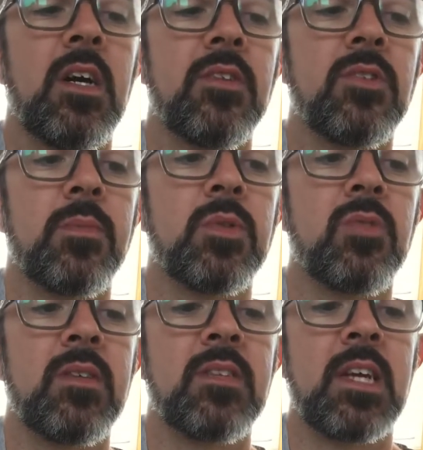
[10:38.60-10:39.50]
top
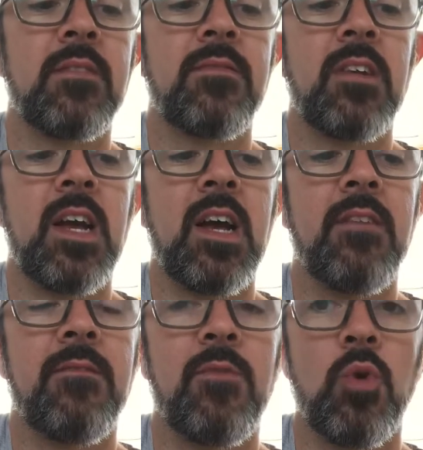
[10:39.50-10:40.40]
string, second fret,
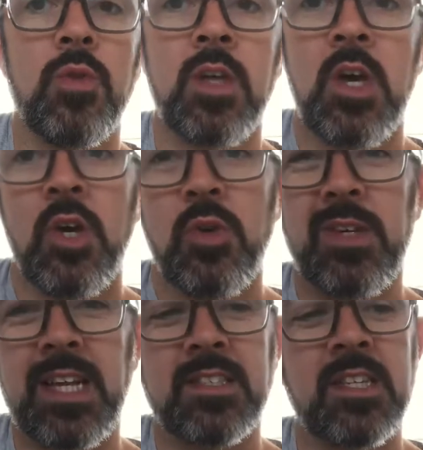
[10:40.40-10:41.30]
and fourth. You'll
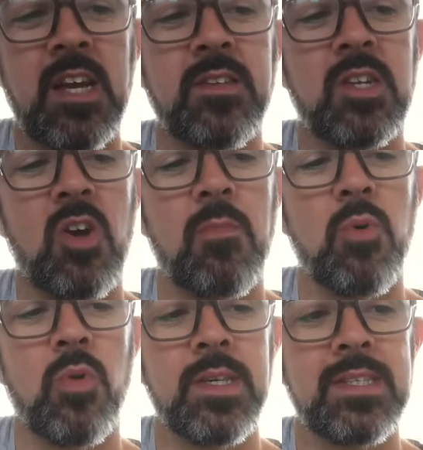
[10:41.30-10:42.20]
get to know these a lot
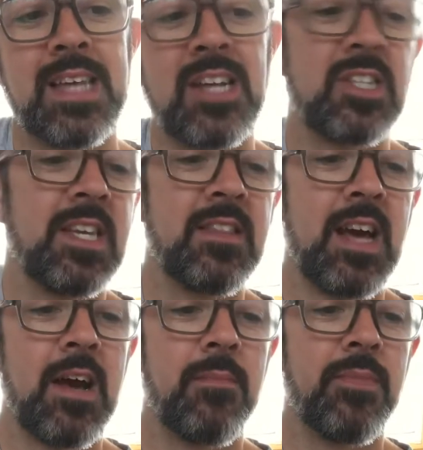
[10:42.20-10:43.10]
more. This is actually in
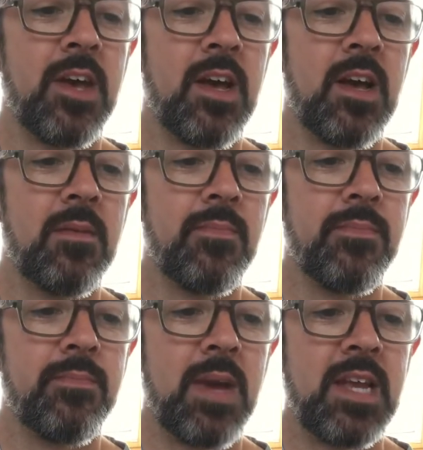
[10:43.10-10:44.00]
that
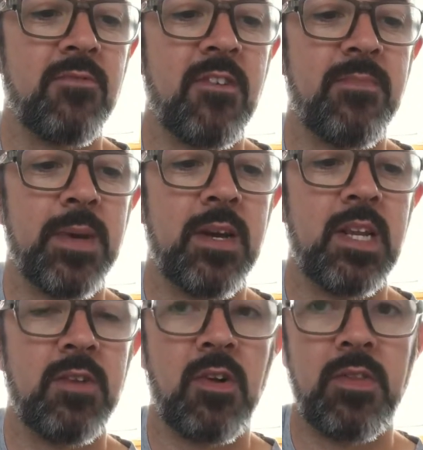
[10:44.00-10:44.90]
main riff bit
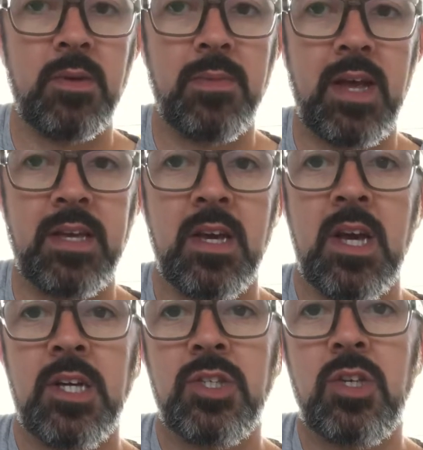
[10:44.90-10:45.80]
earlier on that we play.
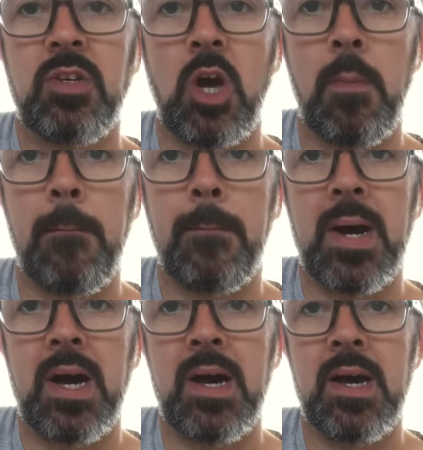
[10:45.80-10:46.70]
So you go
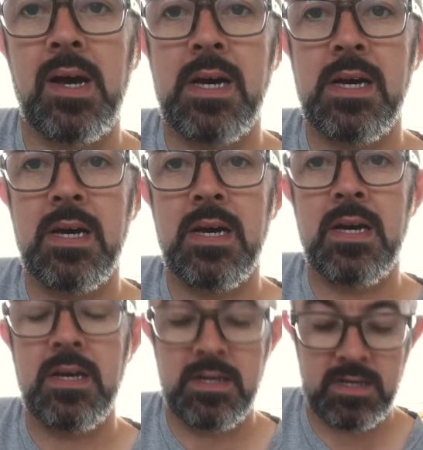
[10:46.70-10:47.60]

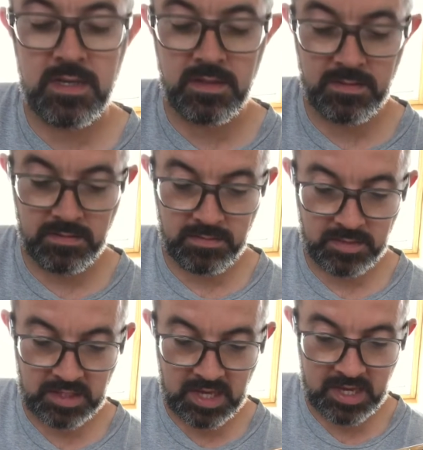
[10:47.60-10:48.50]
bam,
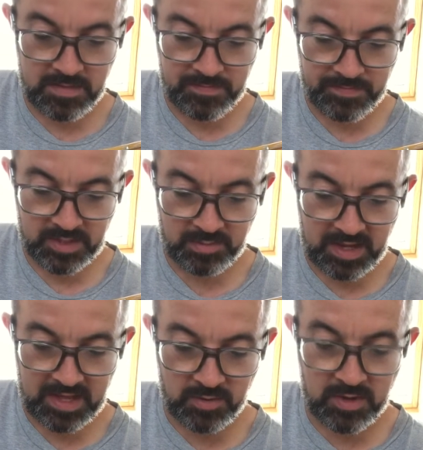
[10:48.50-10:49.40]
okay,
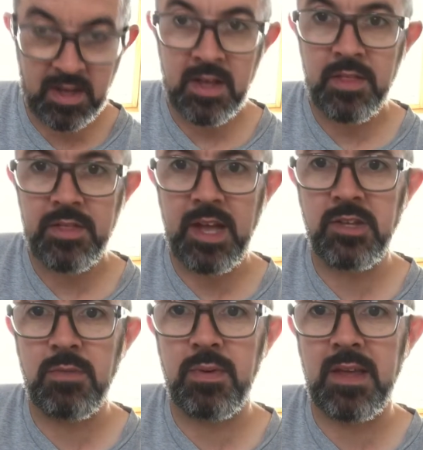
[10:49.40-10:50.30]
play that one.
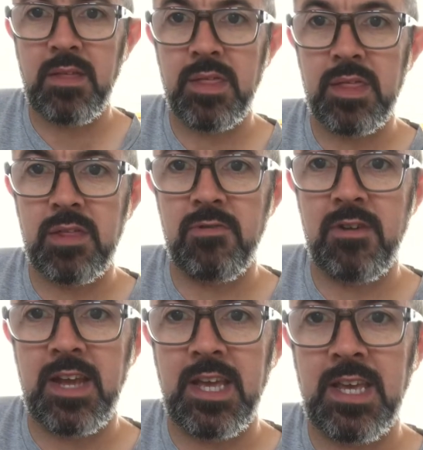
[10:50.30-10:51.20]
Then you play the
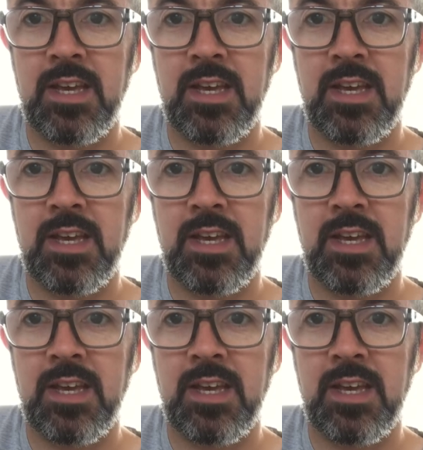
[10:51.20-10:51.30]
3